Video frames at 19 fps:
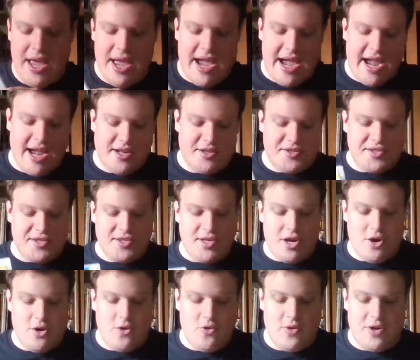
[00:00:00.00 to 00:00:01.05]
and
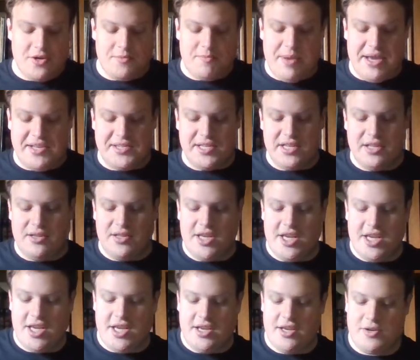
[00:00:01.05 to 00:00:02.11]
so
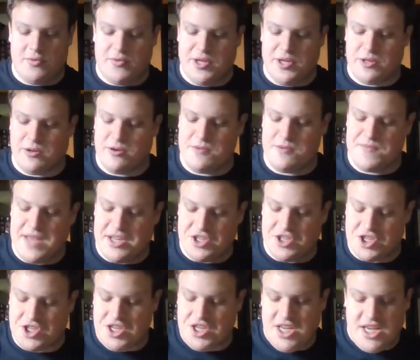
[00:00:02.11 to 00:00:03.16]
basically we learn that
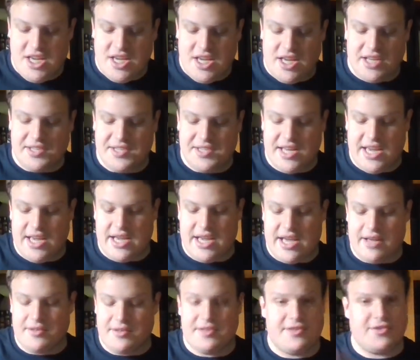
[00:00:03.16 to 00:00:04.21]
she is
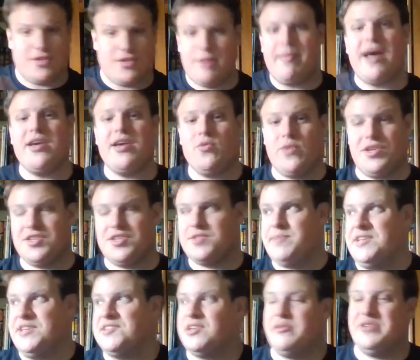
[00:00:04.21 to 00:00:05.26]
so the mind witches,
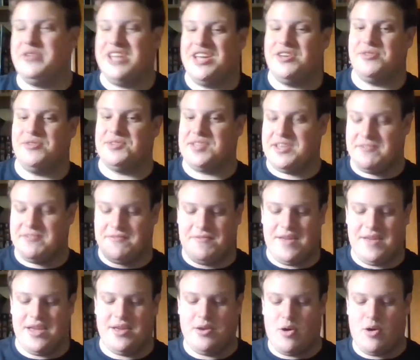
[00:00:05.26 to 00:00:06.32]
basically what they do is they
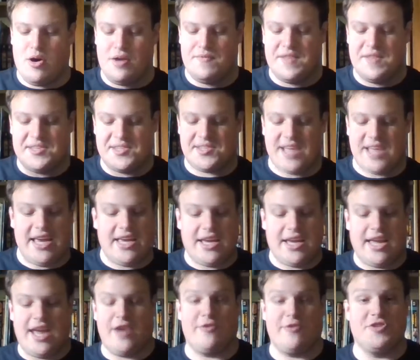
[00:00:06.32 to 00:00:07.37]
feed on this psychic
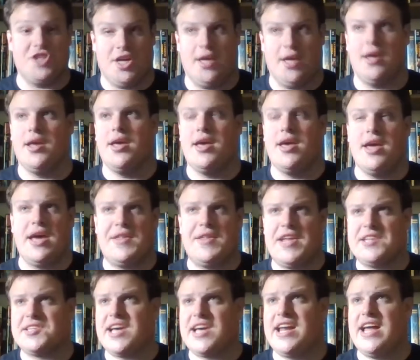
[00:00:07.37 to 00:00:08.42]
energy, and
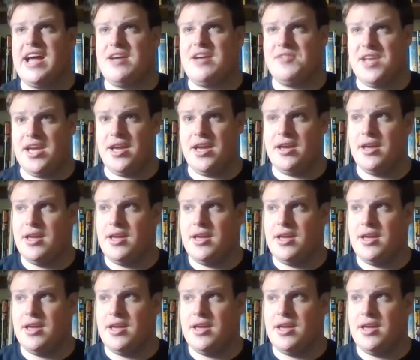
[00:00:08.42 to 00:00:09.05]
that's kind of how they